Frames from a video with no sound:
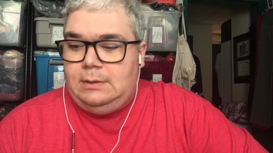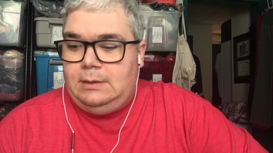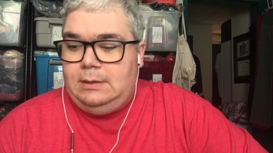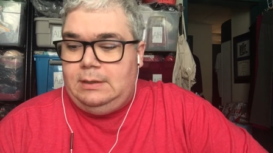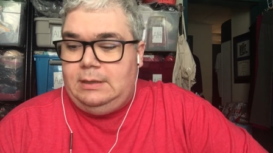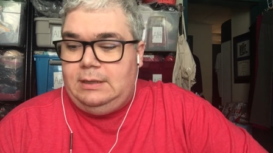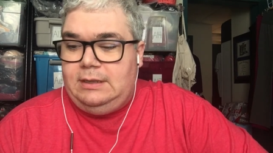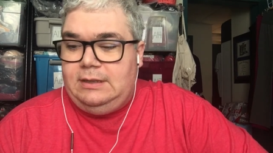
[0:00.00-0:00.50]

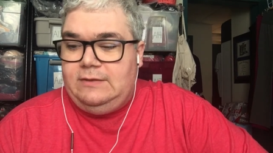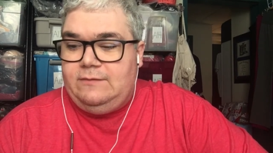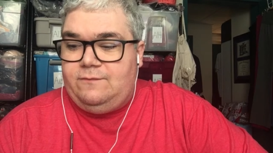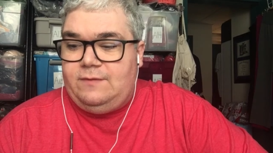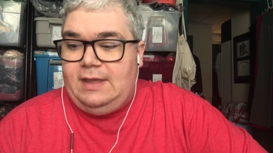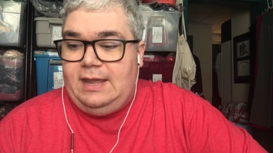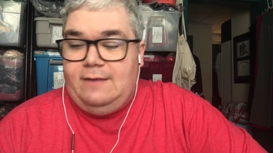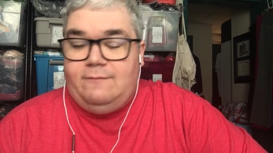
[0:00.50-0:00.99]
If
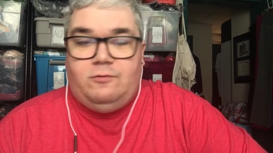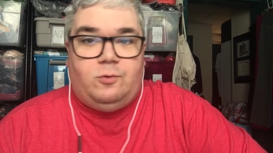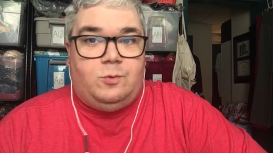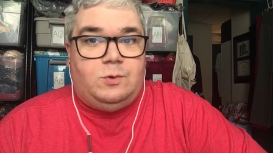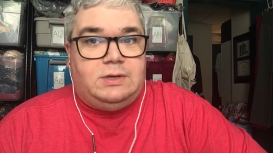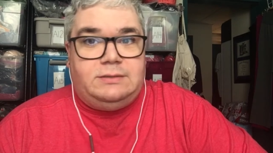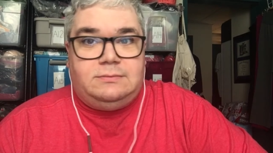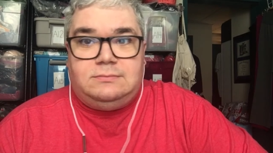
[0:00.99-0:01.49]

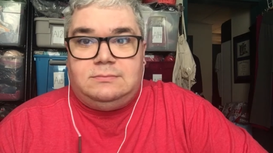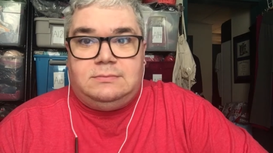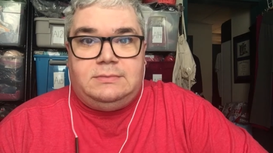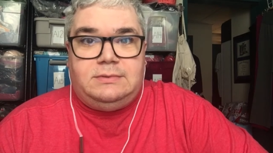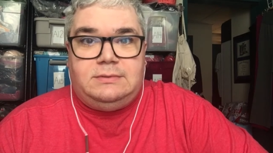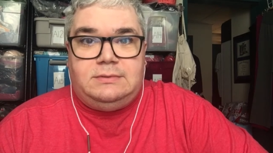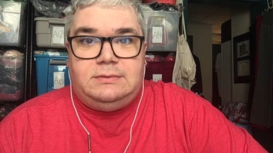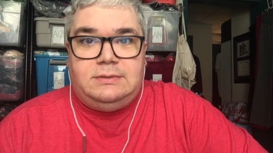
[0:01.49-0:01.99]
everyone
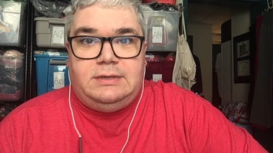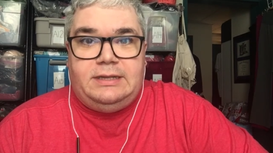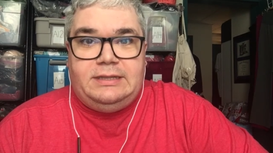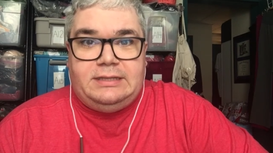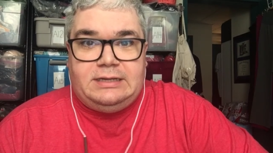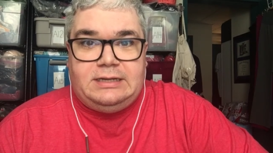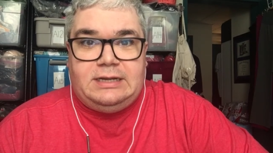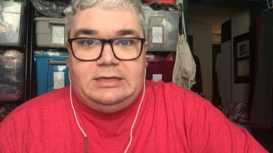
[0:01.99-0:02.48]
in
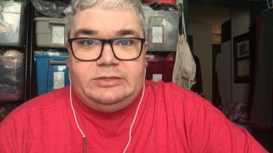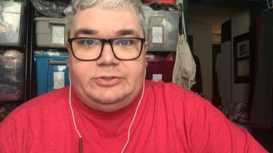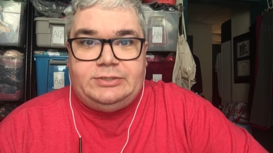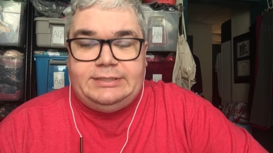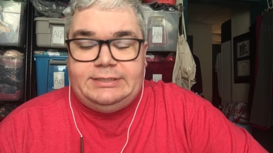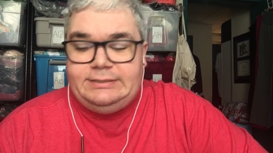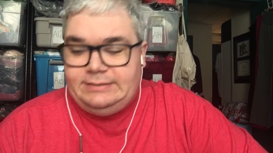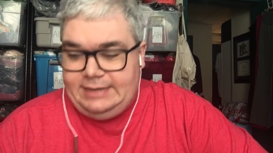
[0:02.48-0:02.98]
the
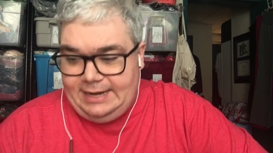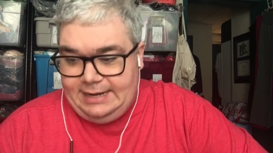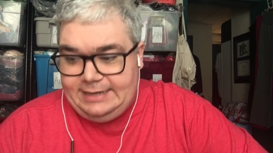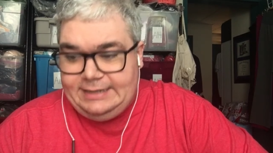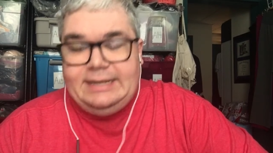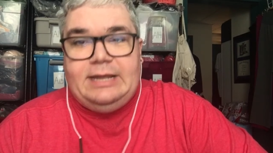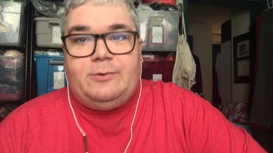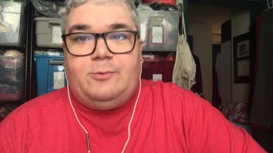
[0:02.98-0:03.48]
country had to
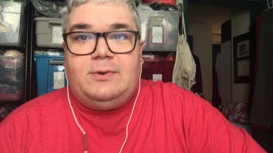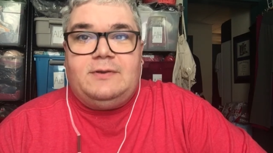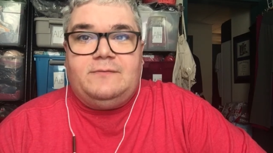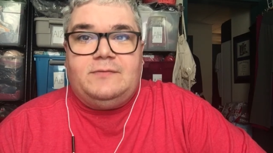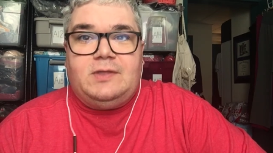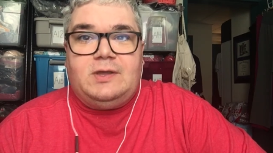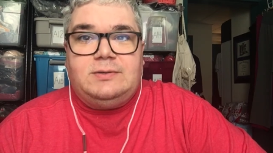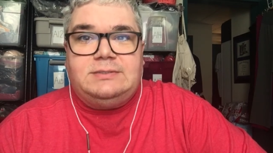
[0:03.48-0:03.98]
get one of
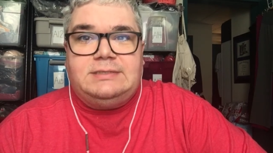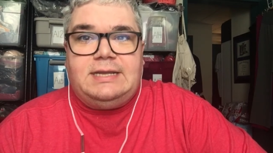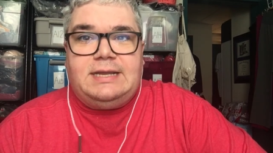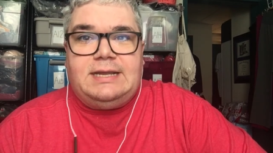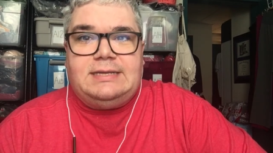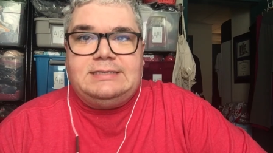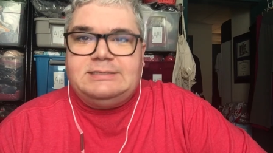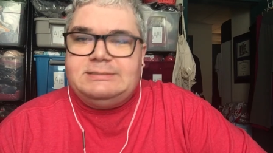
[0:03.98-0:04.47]
those
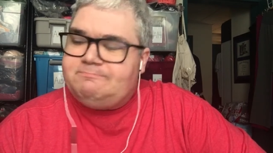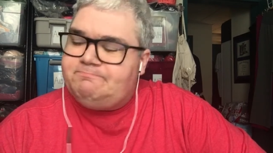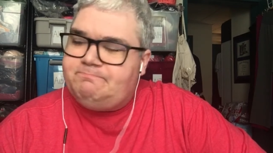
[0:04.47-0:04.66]
tests,